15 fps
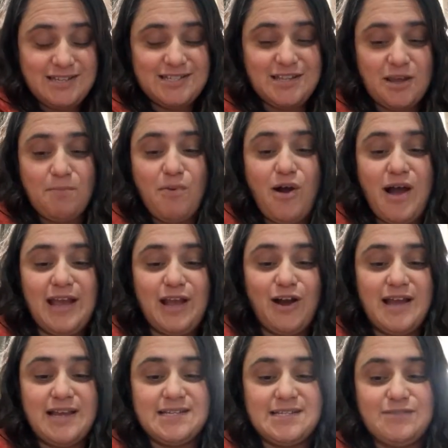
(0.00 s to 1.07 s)
So my
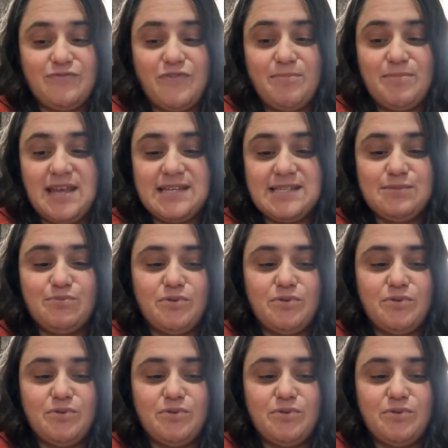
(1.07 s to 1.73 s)
guidance from this